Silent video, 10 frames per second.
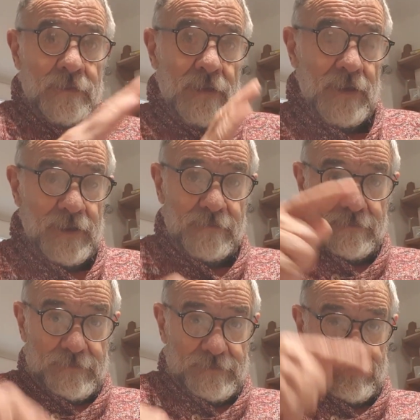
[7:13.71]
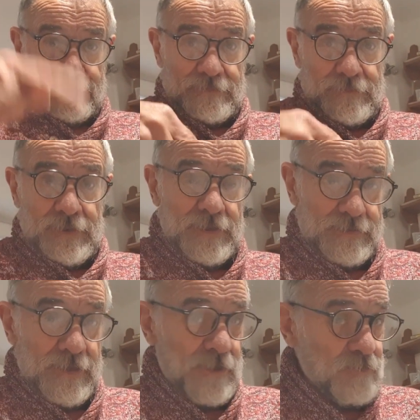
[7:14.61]

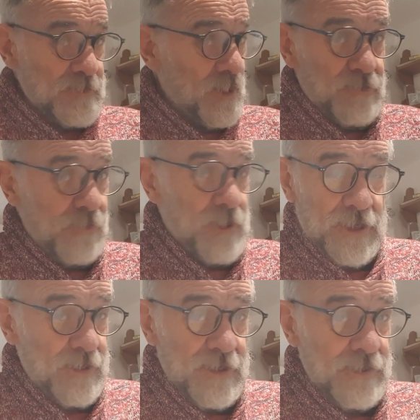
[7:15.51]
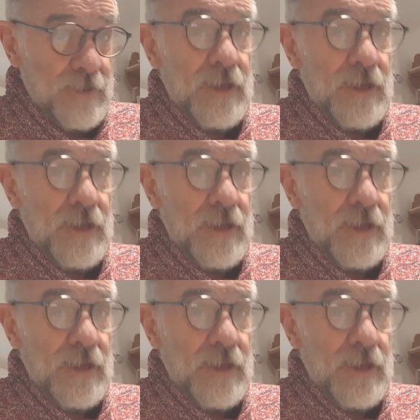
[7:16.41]
And I was no good at it.